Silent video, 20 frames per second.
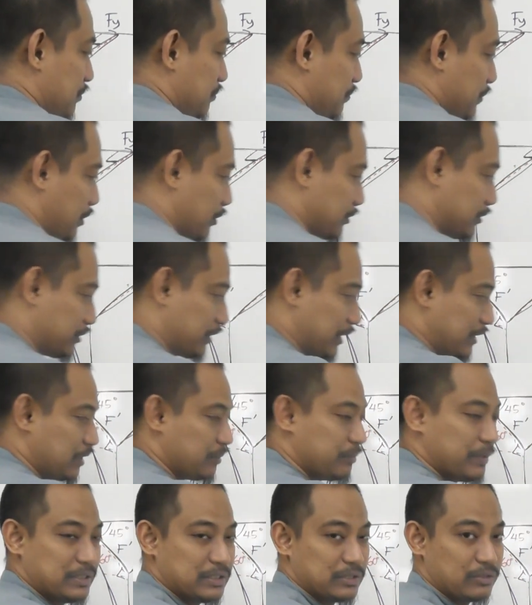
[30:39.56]
because you can
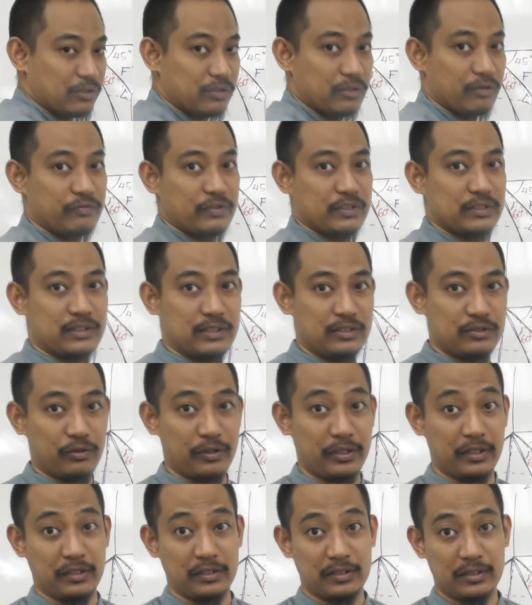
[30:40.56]
imagine all of this in your
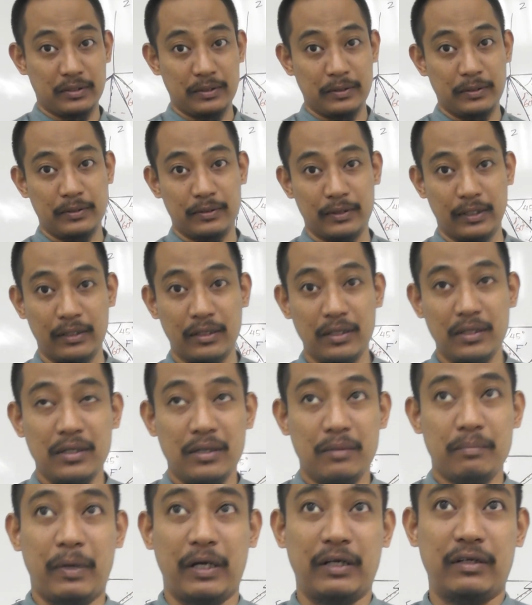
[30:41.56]
head, right?
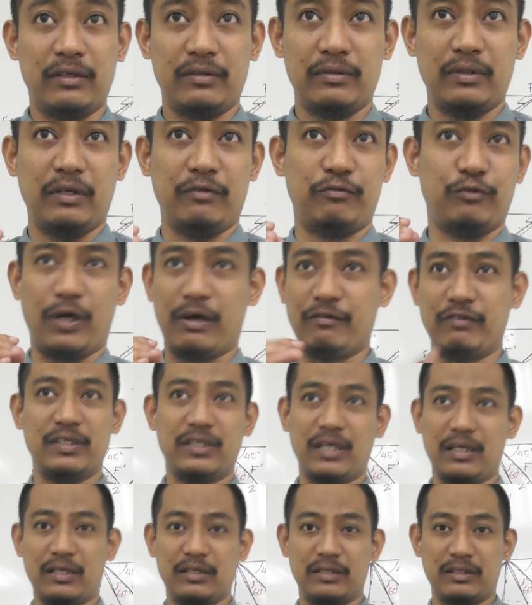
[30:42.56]
But if you haven't
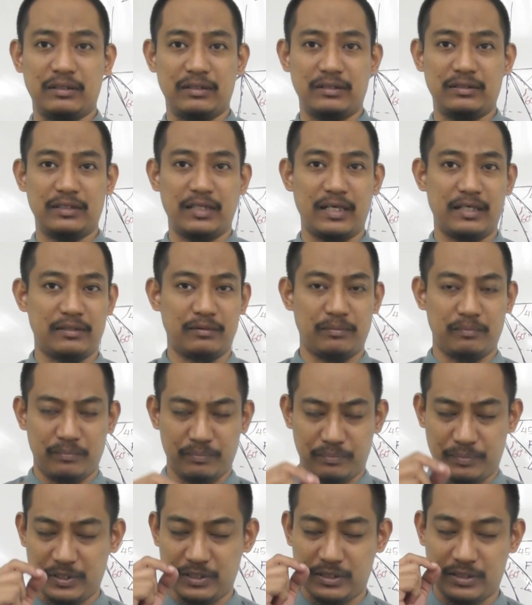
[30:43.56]
done
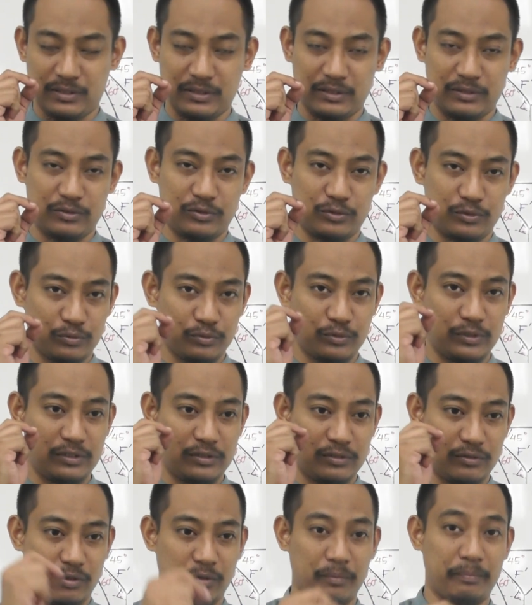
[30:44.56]
yet, please do it
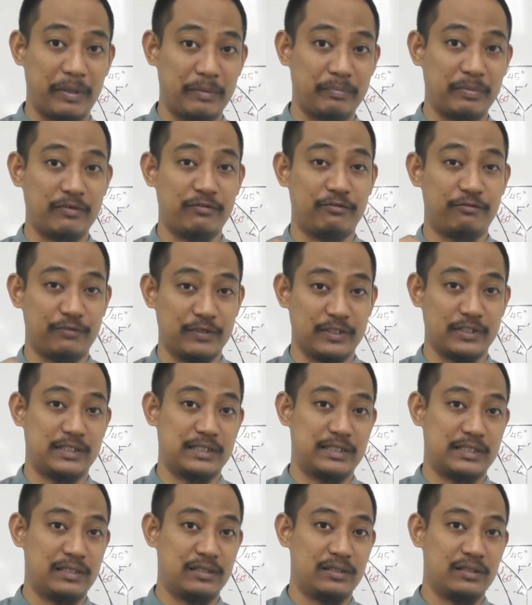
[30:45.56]
on paper
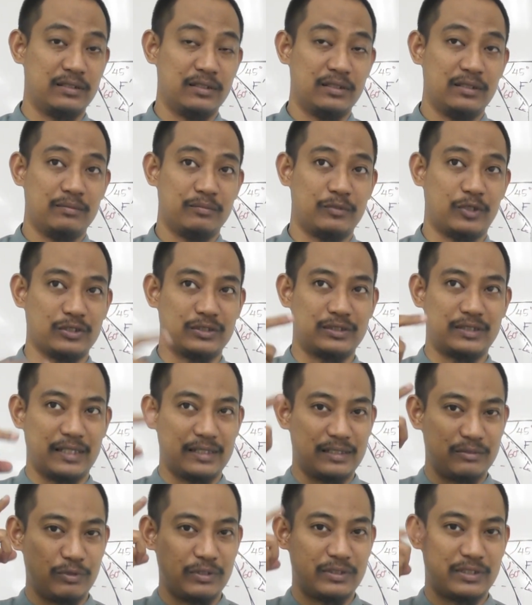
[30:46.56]
first, because
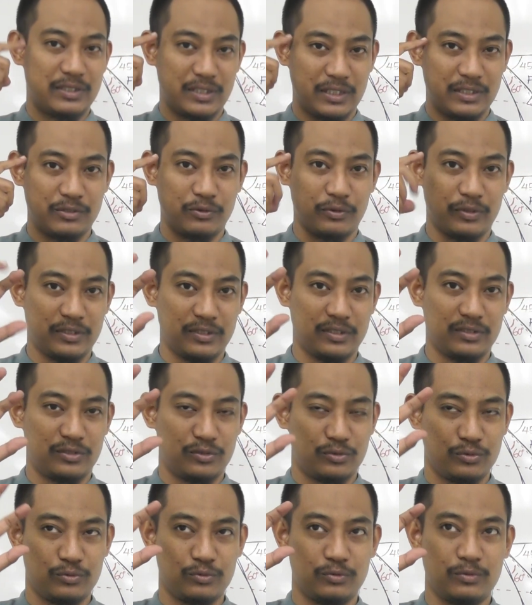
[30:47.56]
that will train your
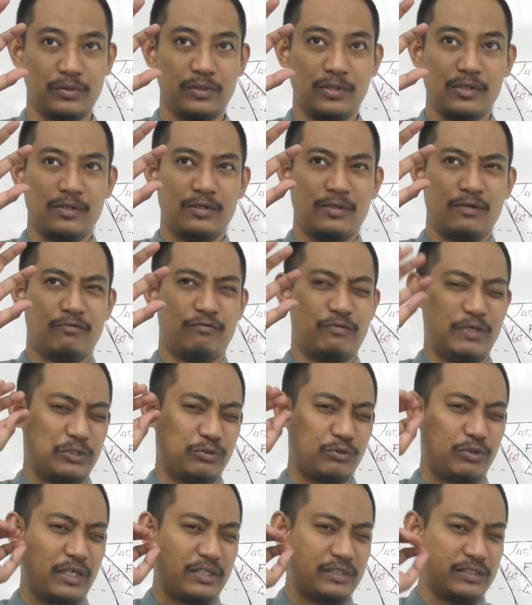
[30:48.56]
head to
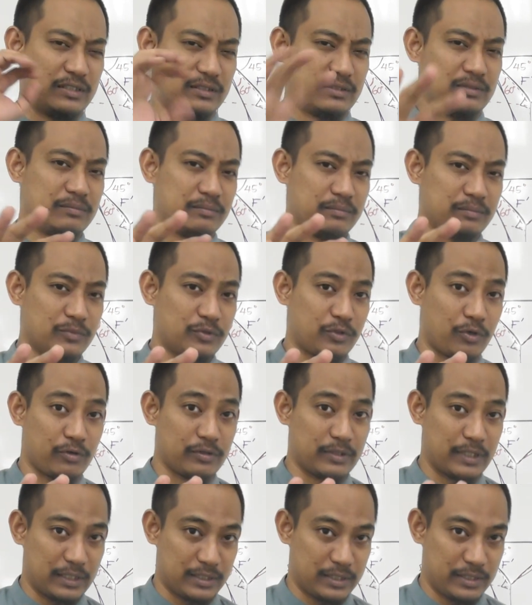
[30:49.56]
visualize it
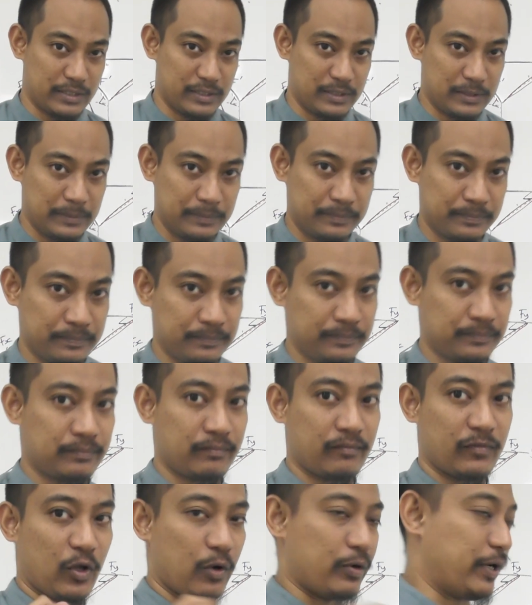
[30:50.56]
correctly.
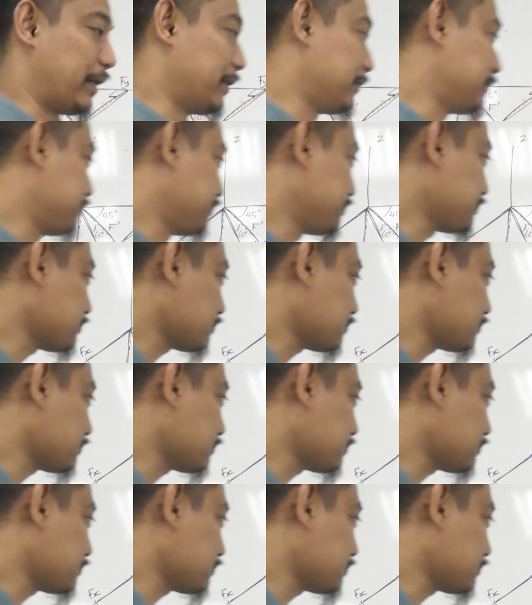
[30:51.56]
Alright,